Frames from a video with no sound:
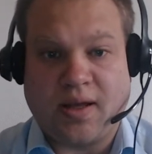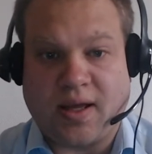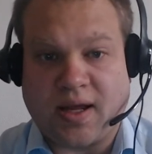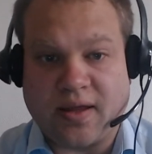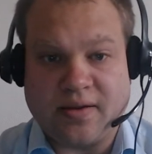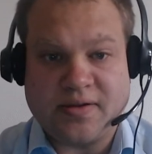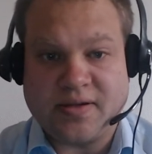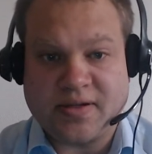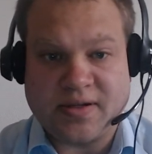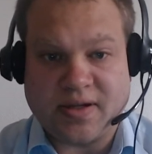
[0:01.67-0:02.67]
Hi, this
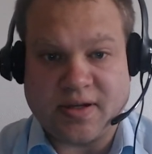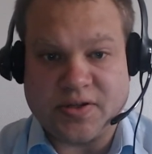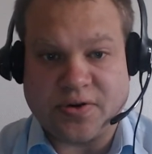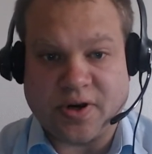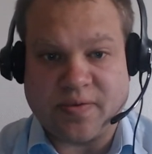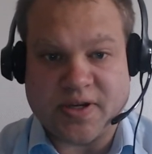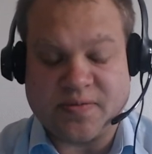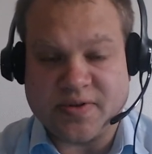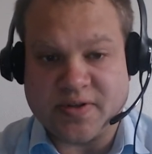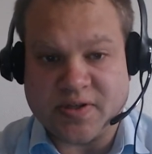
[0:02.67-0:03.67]
is Jürgen
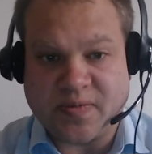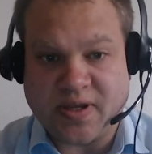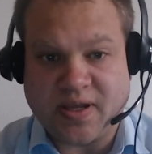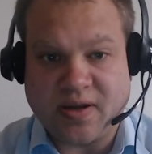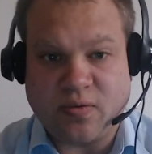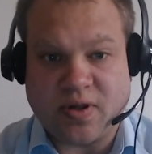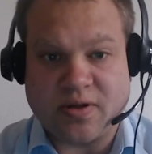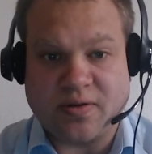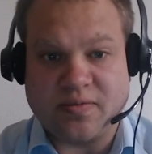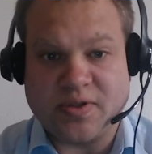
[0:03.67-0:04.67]
Rasmussen speaking.
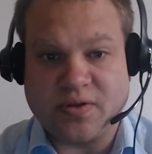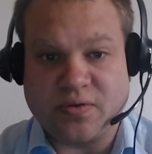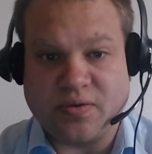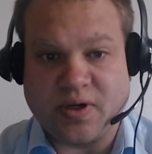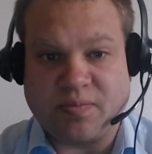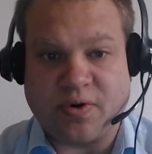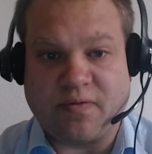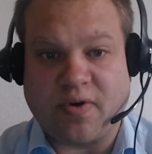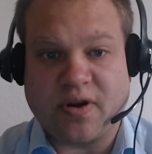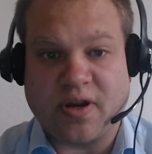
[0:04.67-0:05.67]
Welcome to
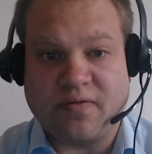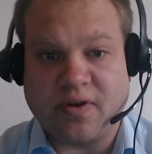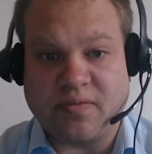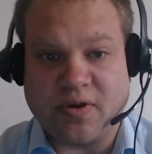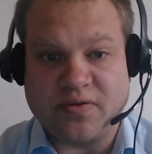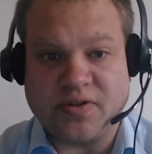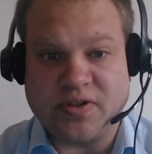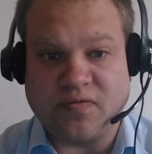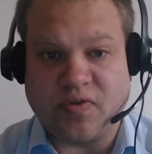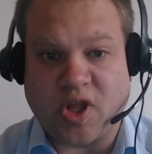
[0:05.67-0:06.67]
Provocative
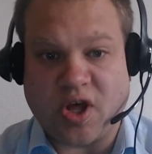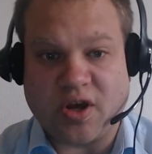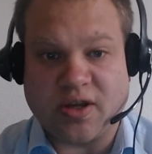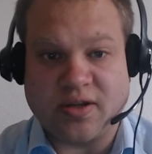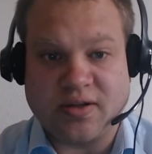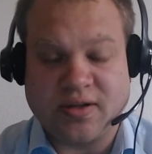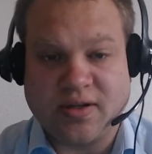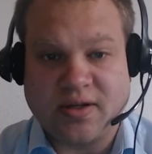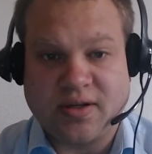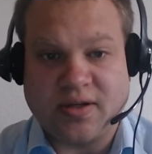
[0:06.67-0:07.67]
Hypnosis Vlog
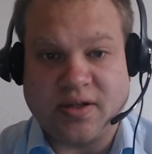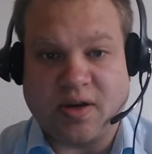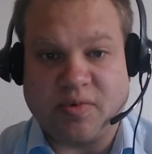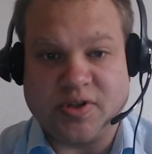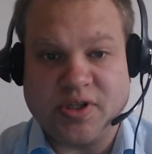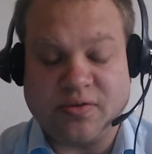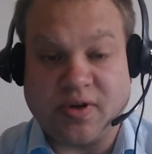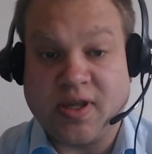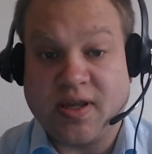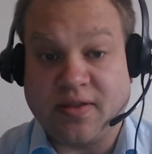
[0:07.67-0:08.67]
number 2.
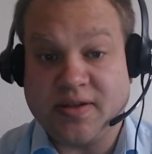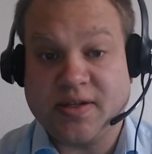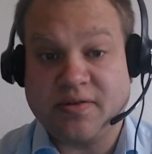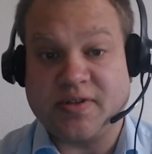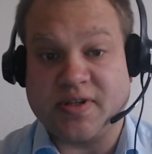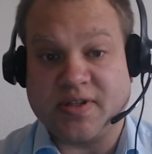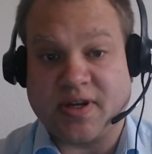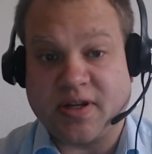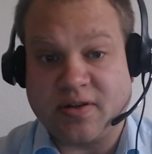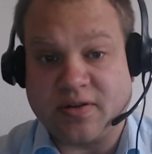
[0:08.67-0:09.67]
This series is
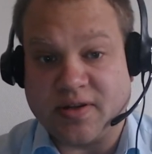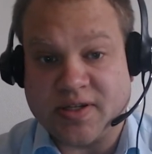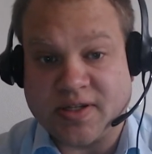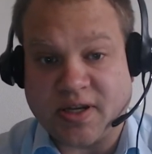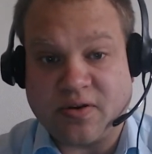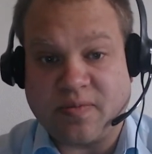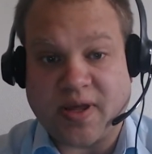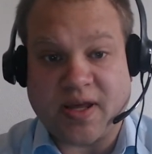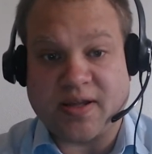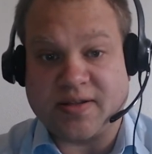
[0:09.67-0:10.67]
titled
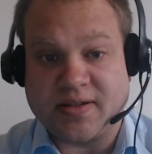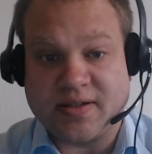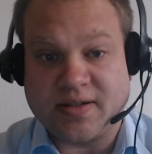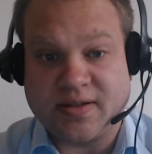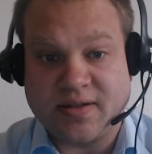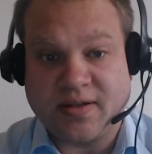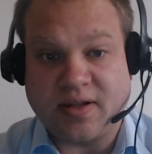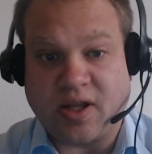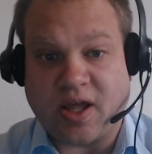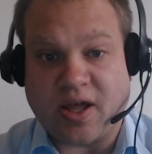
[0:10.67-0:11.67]
Psychopaths,
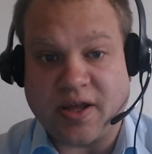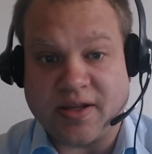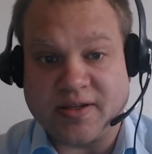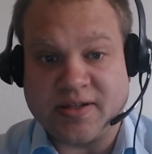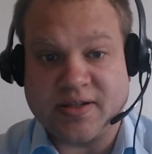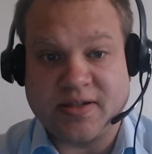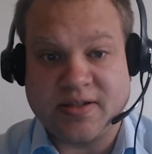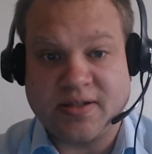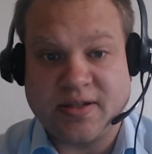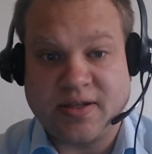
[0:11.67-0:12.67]
Lies,
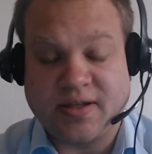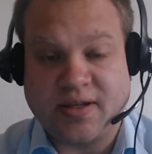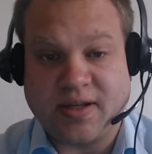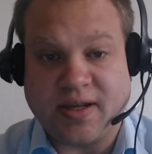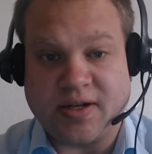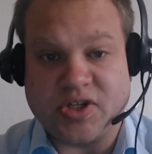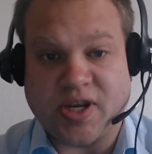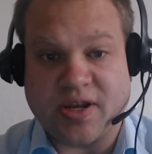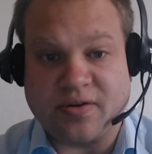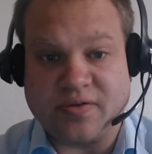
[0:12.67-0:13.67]
and
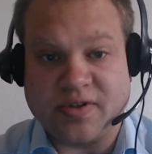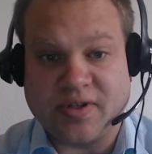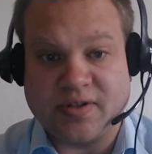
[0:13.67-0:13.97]
Shadows.